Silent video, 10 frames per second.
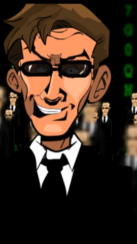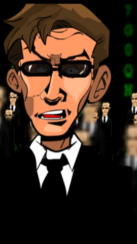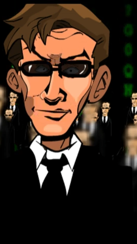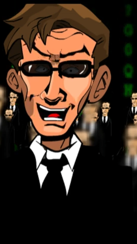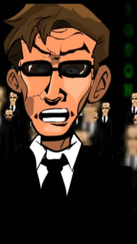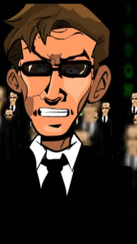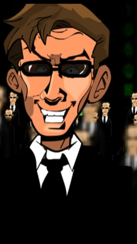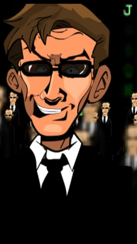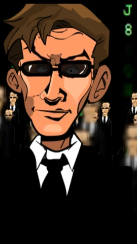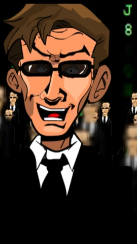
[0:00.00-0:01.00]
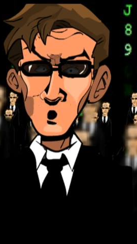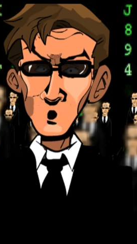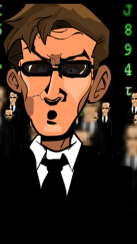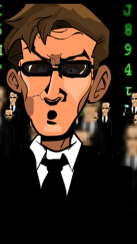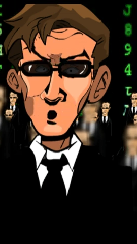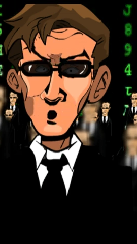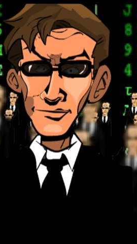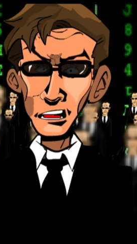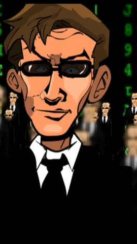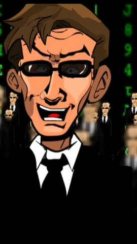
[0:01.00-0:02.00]
hmm. but we have long
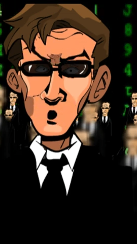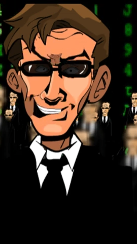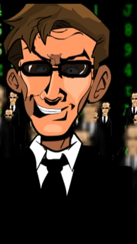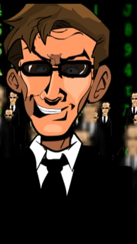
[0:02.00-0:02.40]
ago